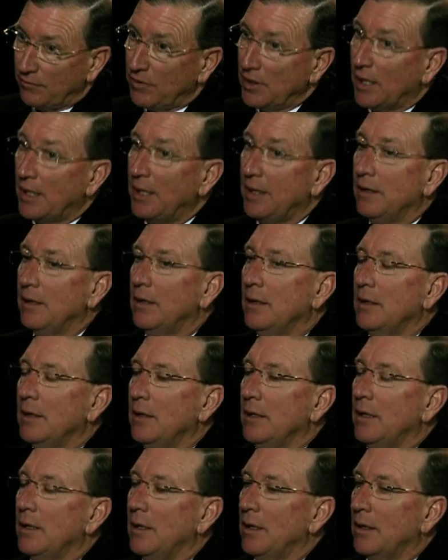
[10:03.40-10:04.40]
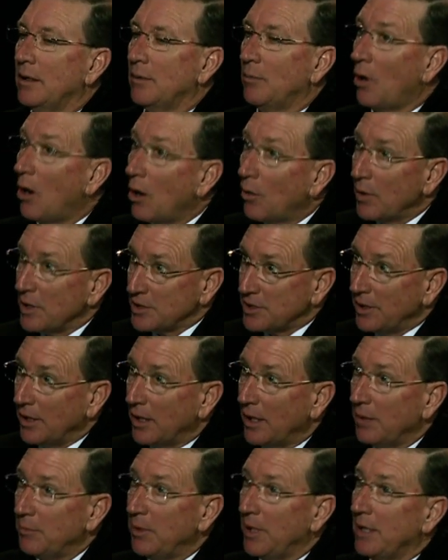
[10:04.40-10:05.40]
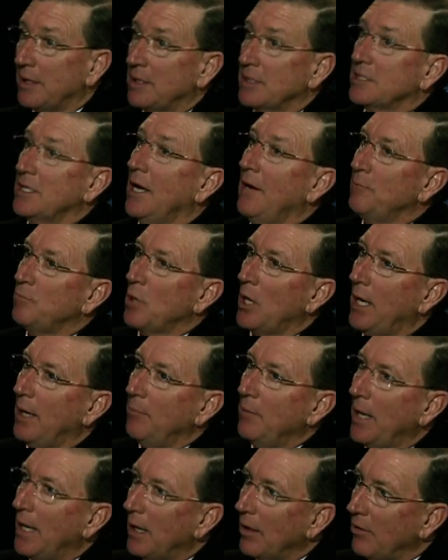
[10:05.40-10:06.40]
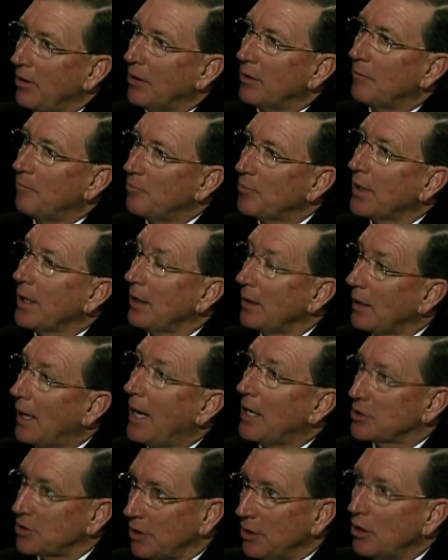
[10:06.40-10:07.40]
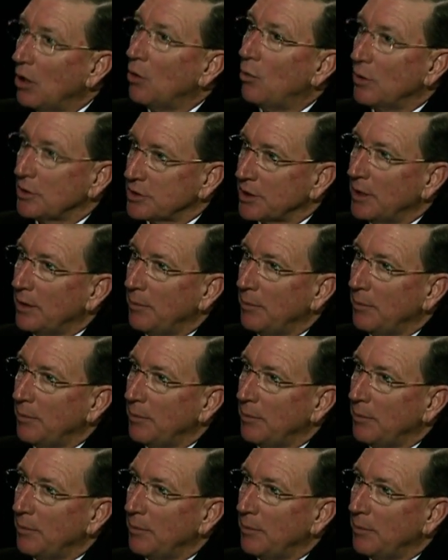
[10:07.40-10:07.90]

done, um, always done, but at the same time now they'll actually know what's going to